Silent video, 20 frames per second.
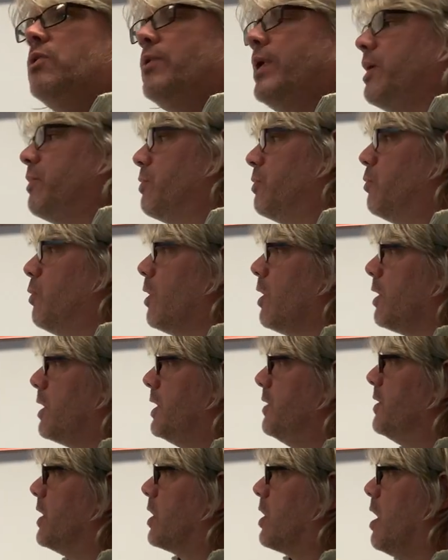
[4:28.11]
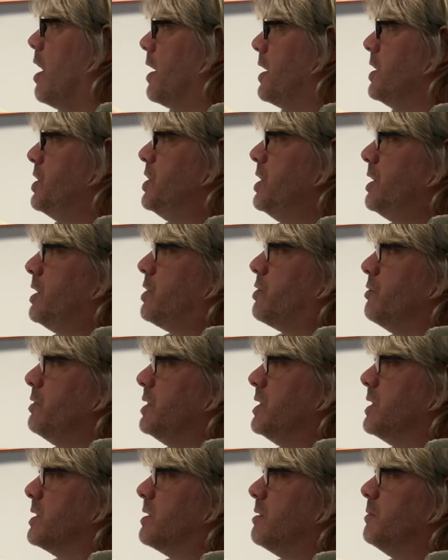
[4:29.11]
the way it would work in the cottage industry
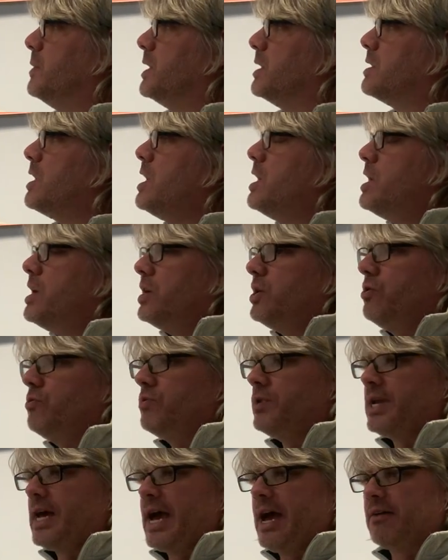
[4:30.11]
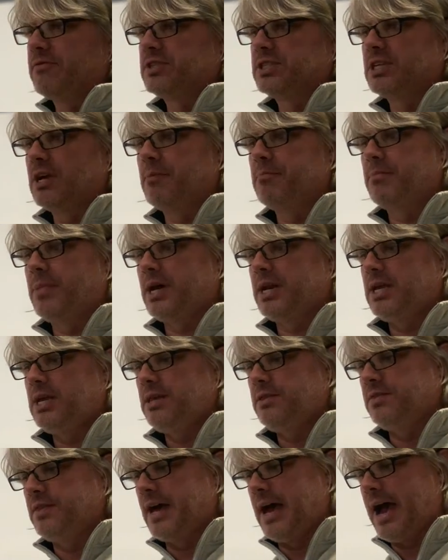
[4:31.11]
system is you would have
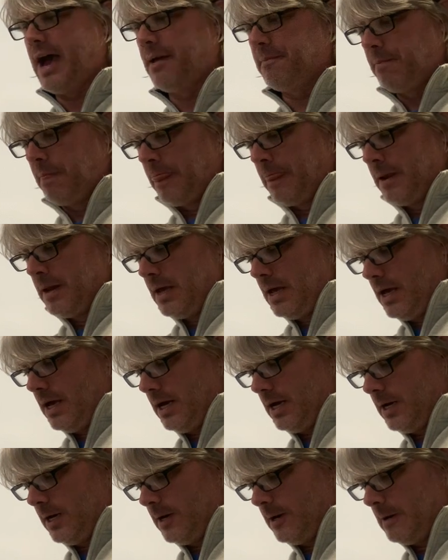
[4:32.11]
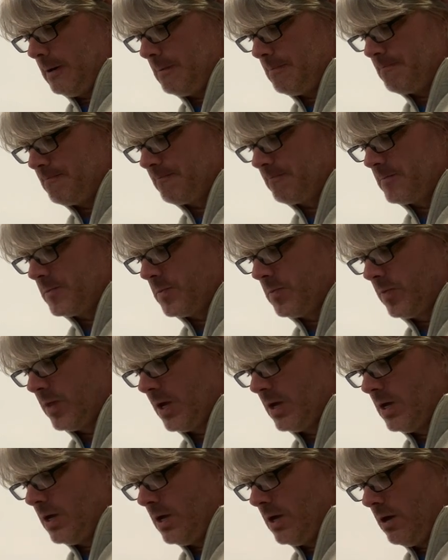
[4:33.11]
somebody that um,
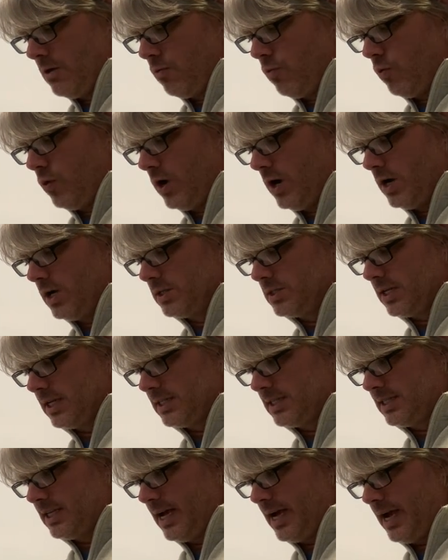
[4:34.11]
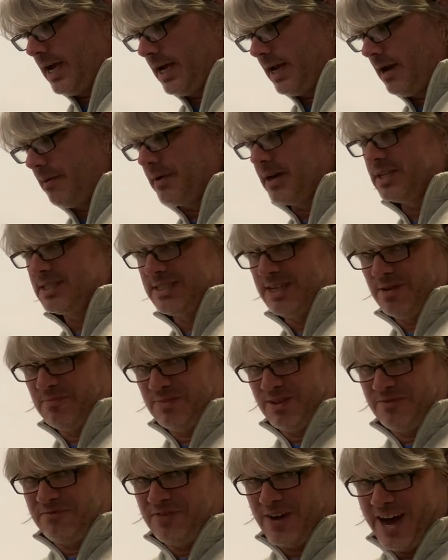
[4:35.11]
was, let's say, and I'm going to
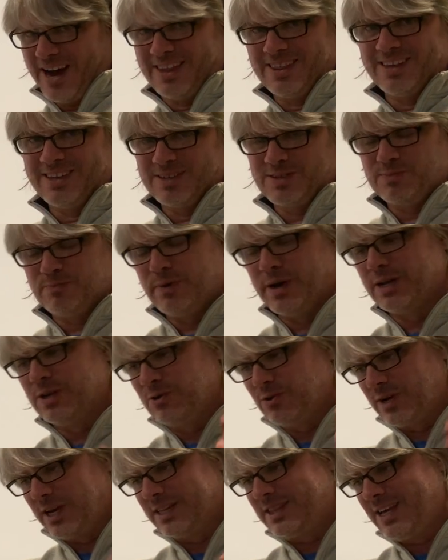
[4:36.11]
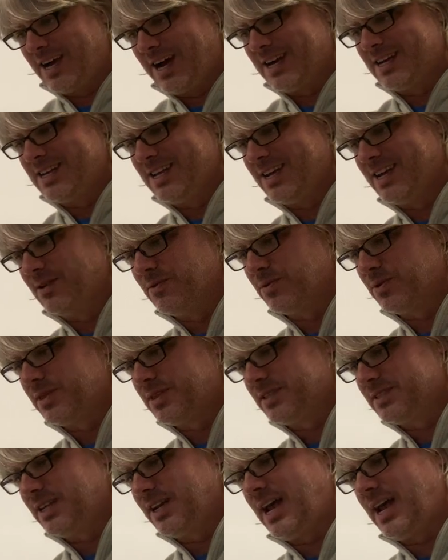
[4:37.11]
simplify this, but you'll get the idea with this